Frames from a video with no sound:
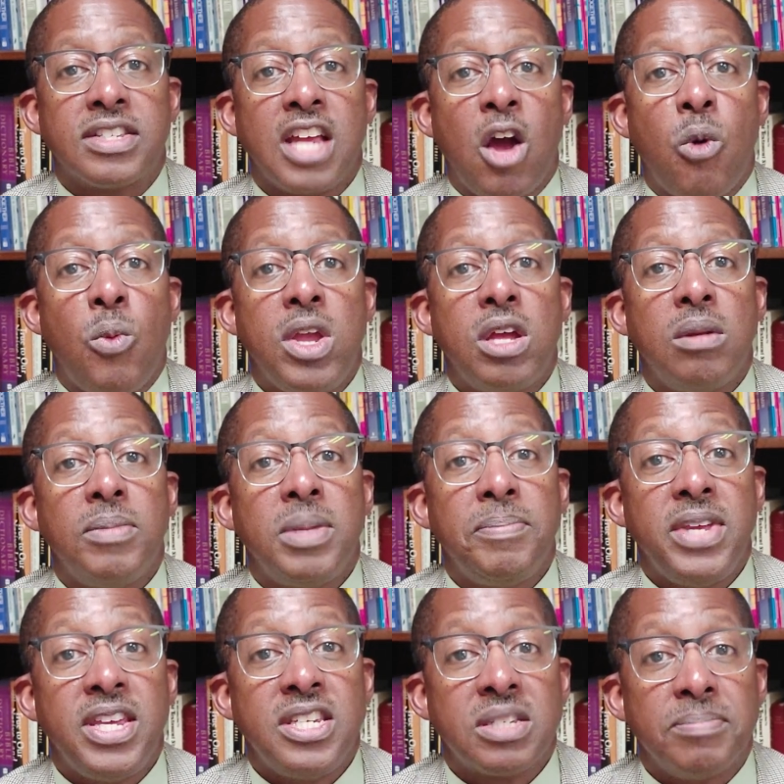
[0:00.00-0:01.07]
how we are to be
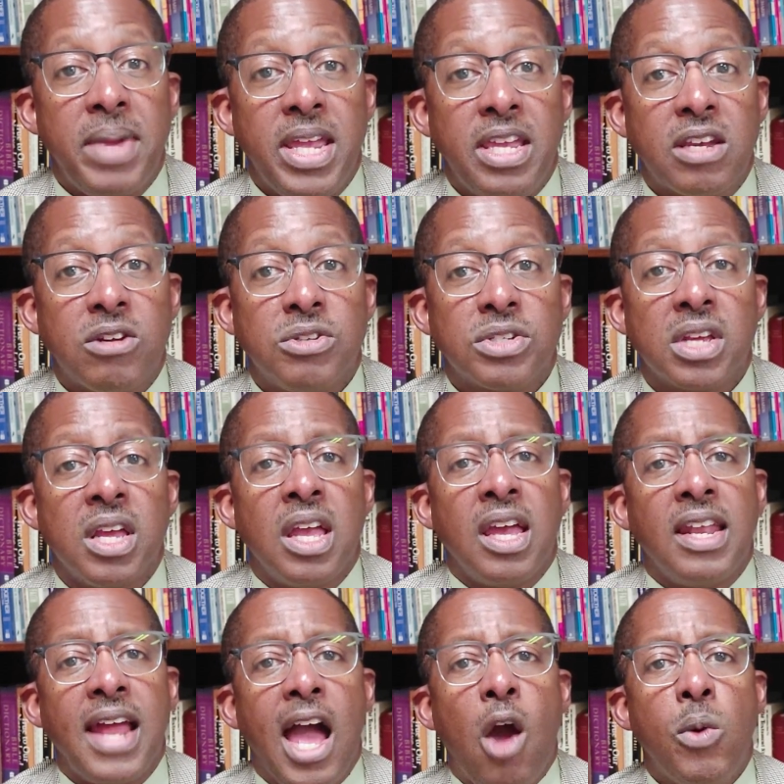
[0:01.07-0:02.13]
peacemakers,
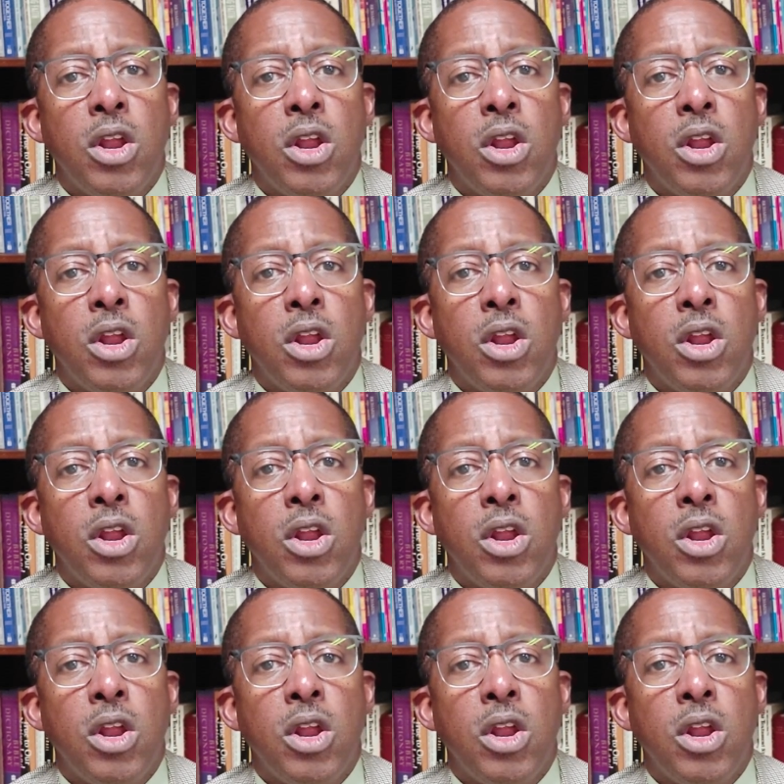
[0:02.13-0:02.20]
and how